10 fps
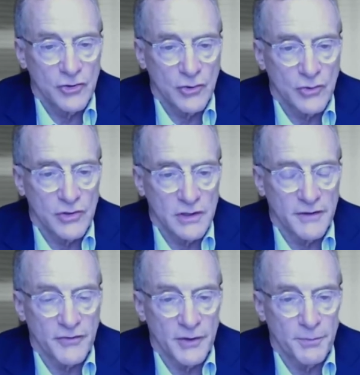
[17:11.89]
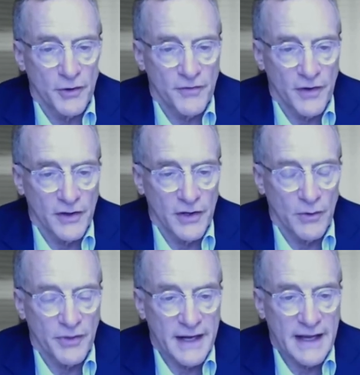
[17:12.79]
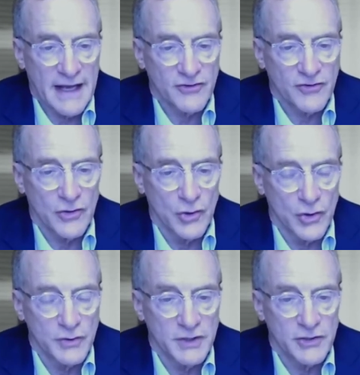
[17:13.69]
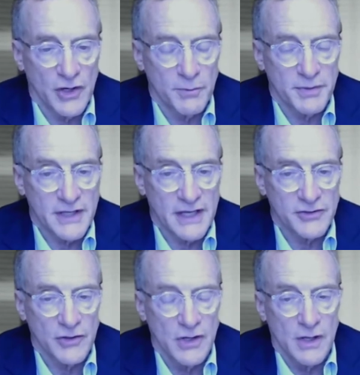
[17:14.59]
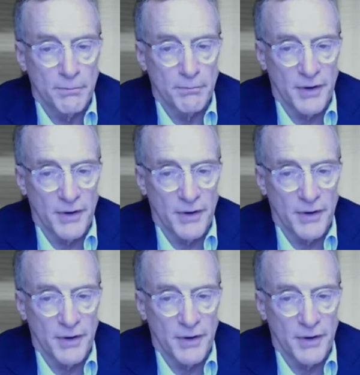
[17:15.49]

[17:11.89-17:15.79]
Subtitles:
to deliver a portfolio that has good return potential,